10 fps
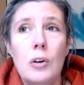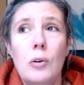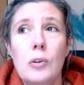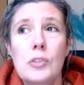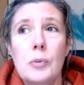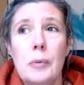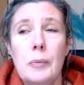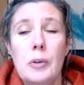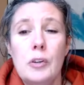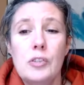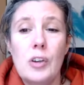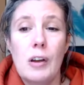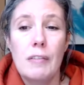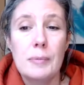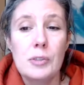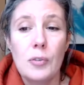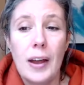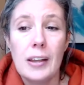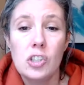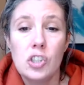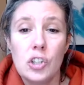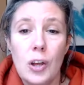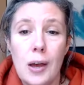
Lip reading: or some of them you can start from scratch.